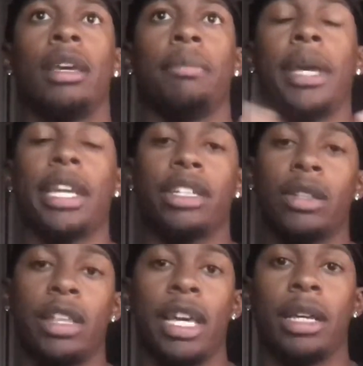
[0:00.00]
making
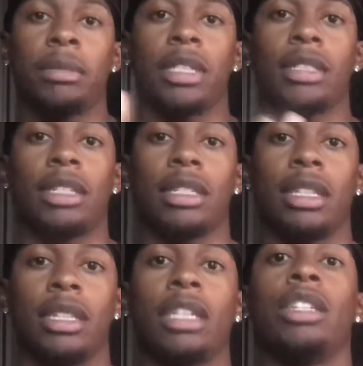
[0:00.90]
your layups
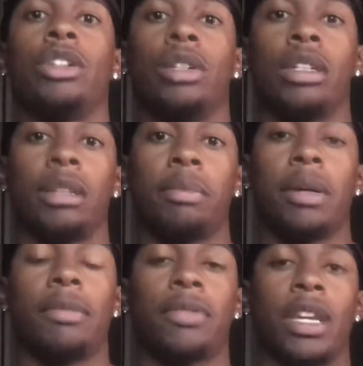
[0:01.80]
consistently, doing
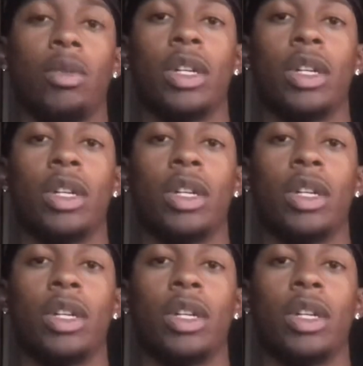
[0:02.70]
pump fake,